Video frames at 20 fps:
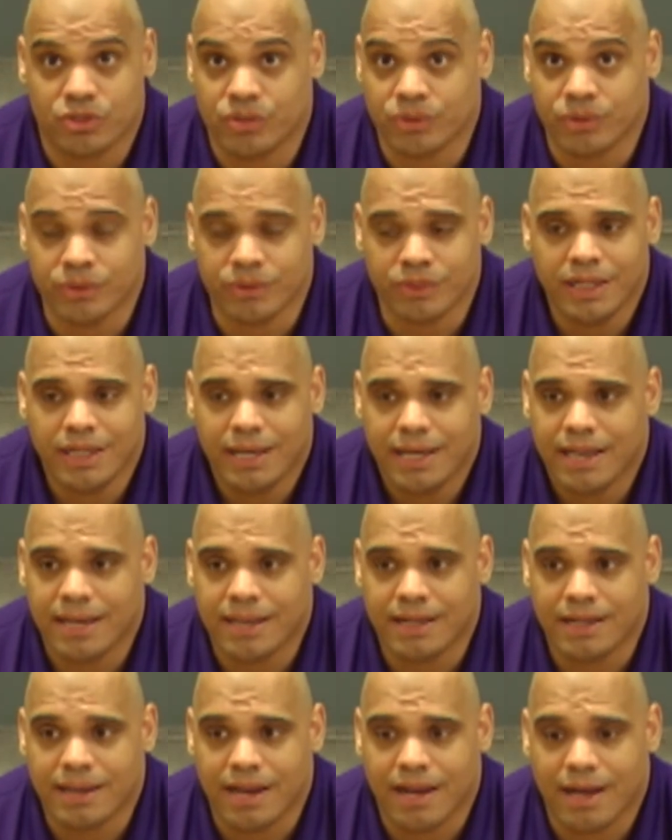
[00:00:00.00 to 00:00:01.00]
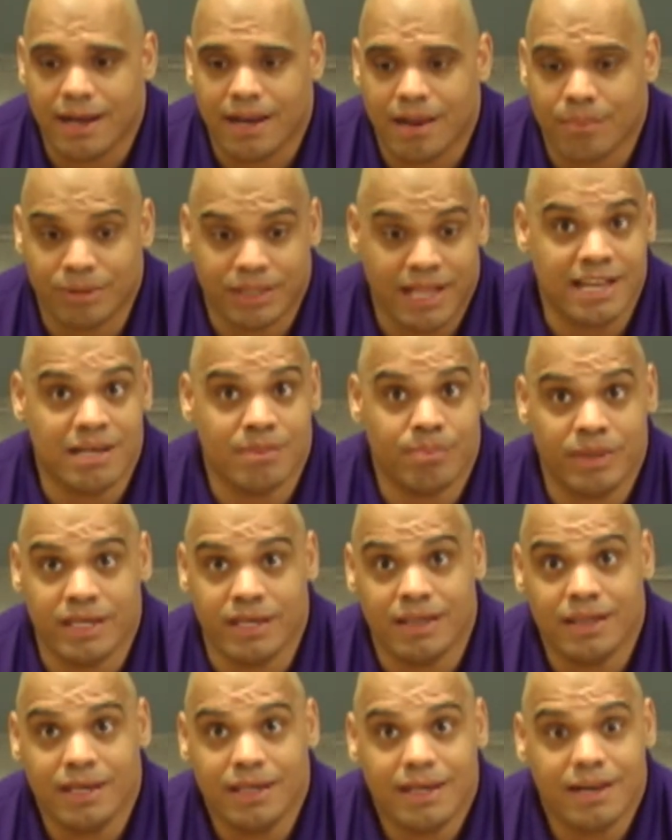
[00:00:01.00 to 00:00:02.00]
crew, and I'm glad to
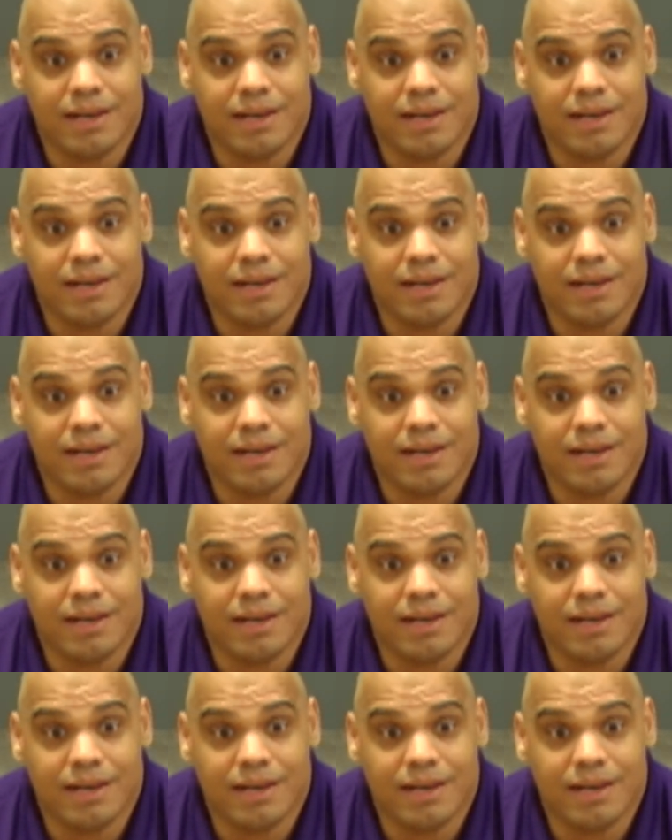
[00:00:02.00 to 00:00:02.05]
be